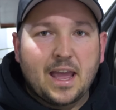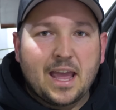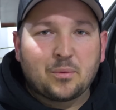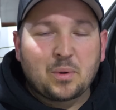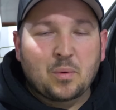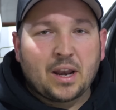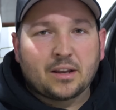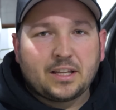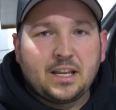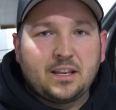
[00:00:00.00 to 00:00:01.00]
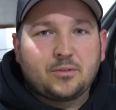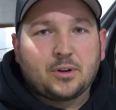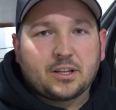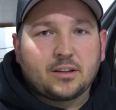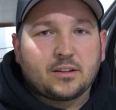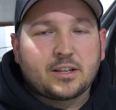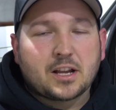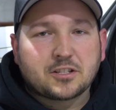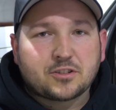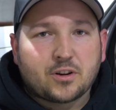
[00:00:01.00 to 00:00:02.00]
and we went out to eat, went to
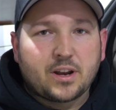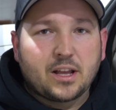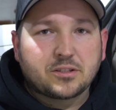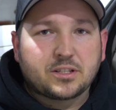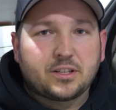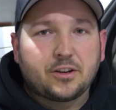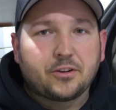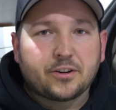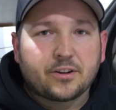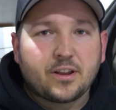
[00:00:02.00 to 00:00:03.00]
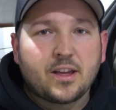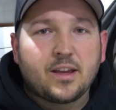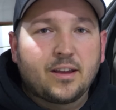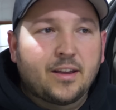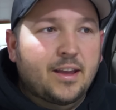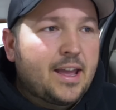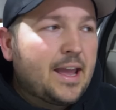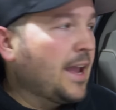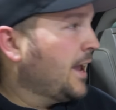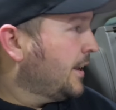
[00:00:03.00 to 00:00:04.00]
Texas Roadhouse in Hilliard,
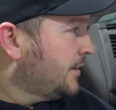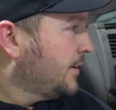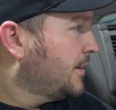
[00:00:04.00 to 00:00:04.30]
and